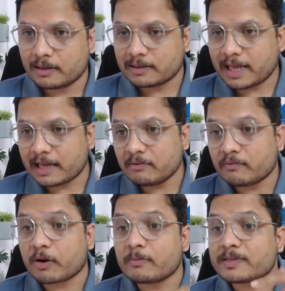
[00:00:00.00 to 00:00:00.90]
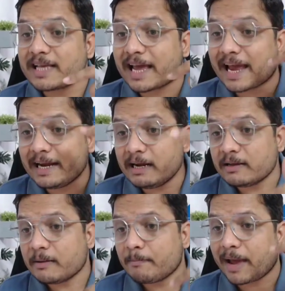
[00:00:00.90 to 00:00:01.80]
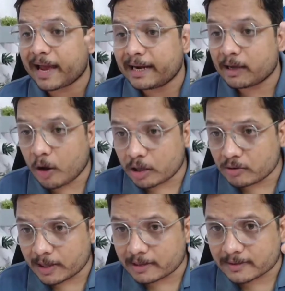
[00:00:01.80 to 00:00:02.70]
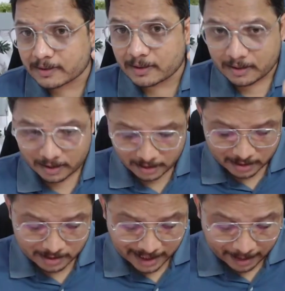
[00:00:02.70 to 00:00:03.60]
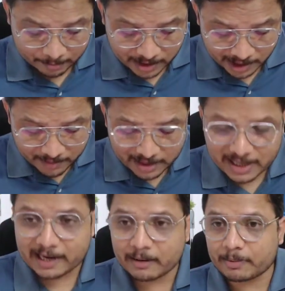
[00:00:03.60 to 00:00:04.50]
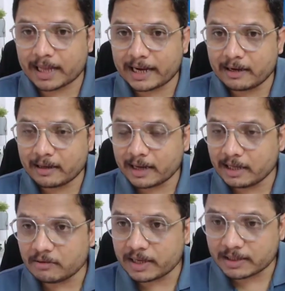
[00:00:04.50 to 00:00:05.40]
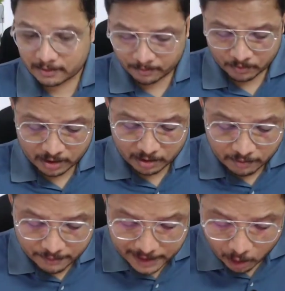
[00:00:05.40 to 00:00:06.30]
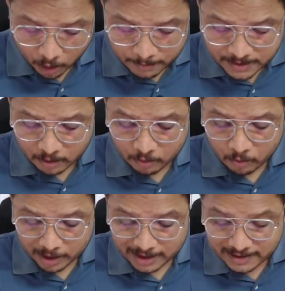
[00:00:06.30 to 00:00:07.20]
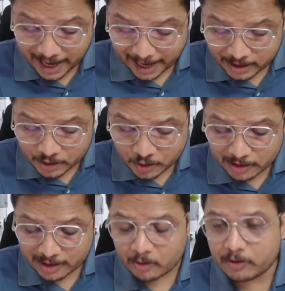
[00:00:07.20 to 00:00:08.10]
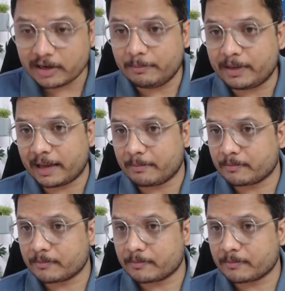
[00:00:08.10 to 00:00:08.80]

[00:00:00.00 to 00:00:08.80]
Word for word: Then from second packet onwards, step three will get applied, in which we will observe what is actual round trip time.